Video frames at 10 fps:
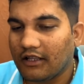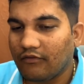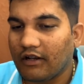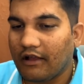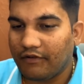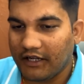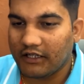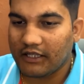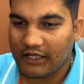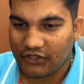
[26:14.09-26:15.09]
they will
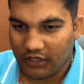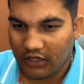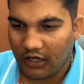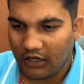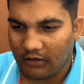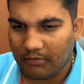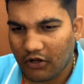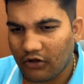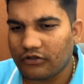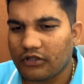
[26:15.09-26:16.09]
afflict the ascendant, and
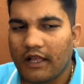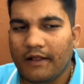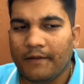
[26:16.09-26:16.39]
because